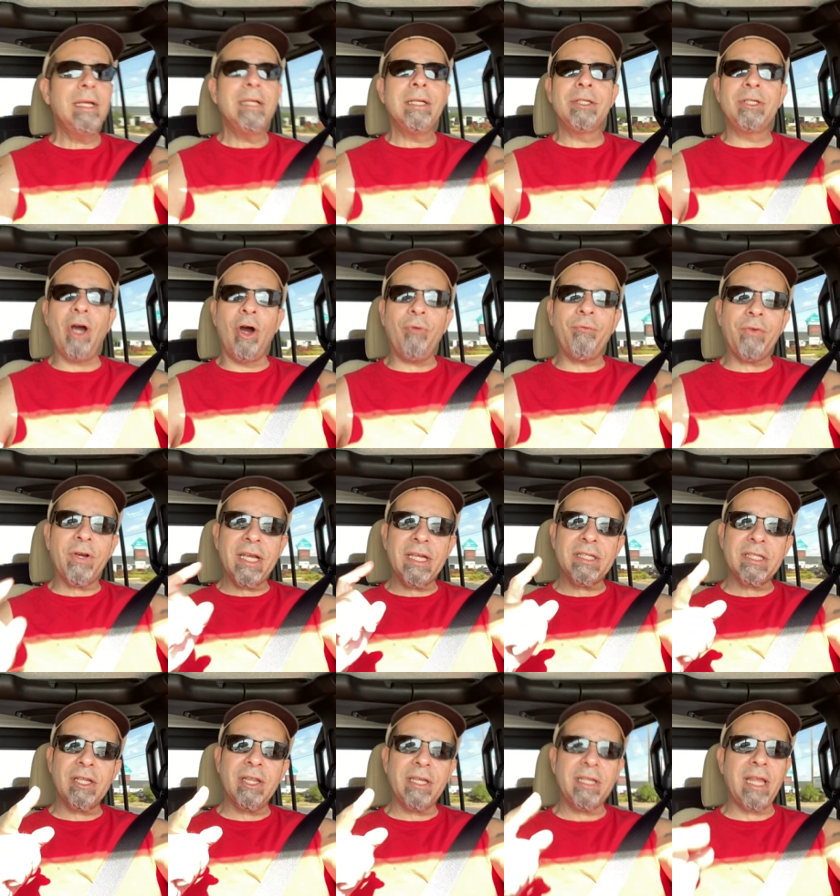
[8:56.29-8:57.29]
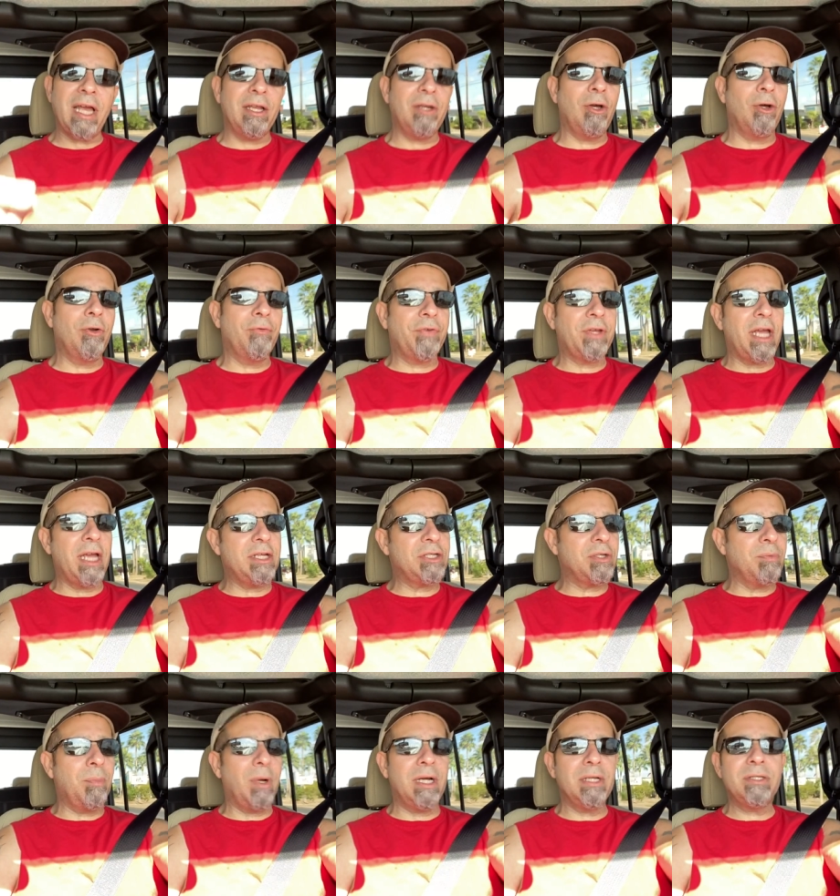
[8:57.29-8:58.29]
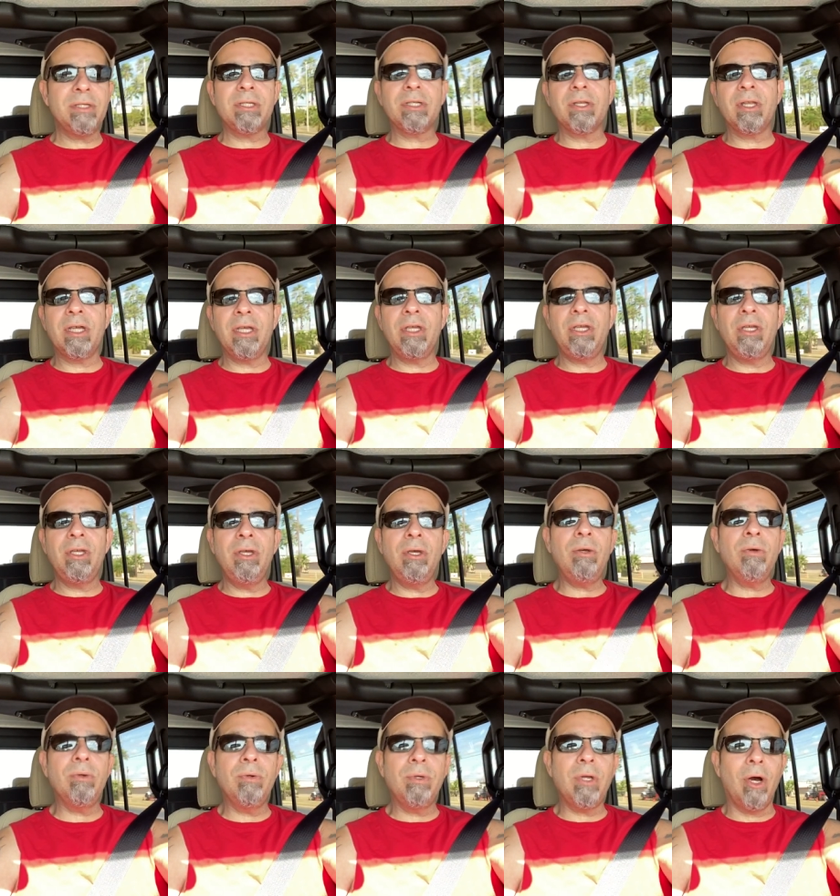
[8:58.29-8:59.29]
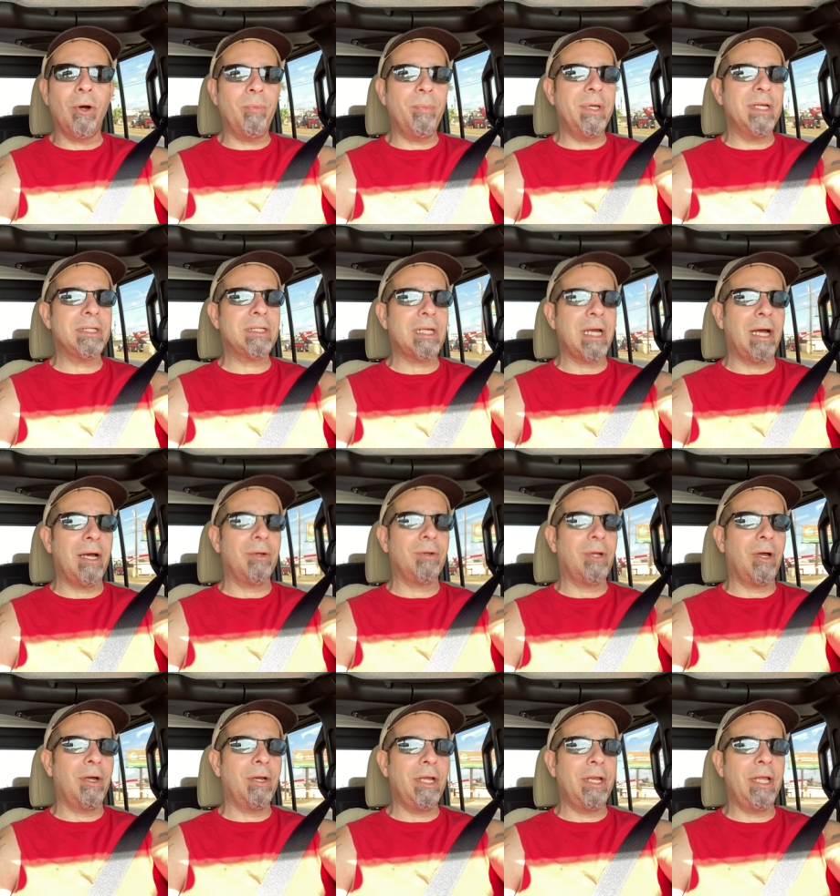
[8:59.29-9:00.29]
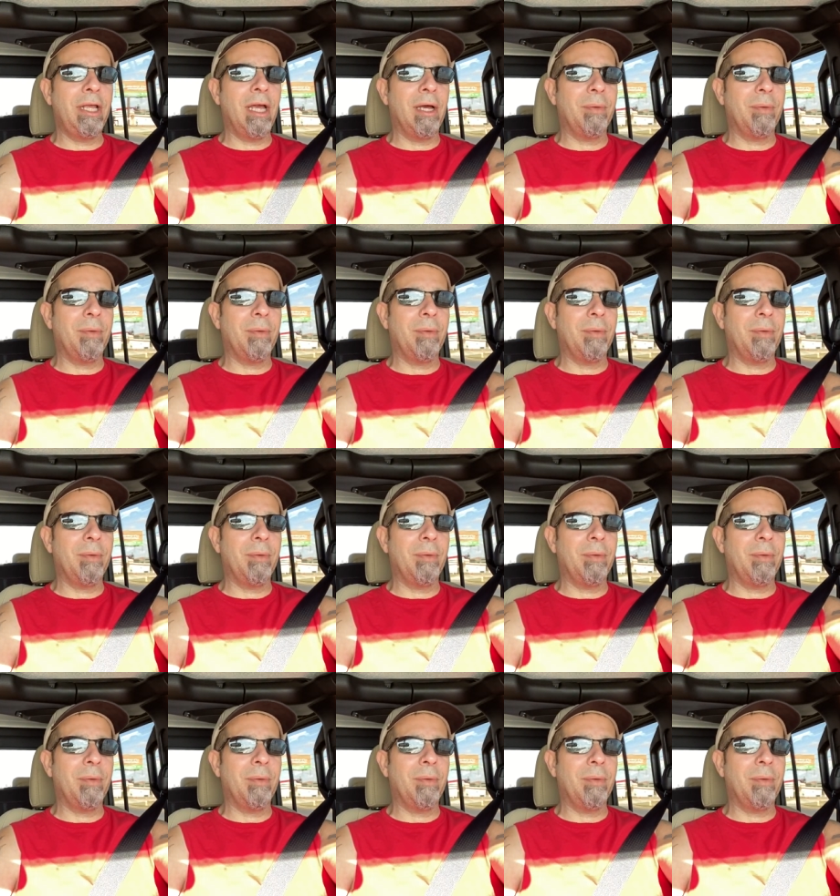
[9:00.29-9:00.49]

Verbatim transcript: Don't forget to click that notification button so that you don't miss out on any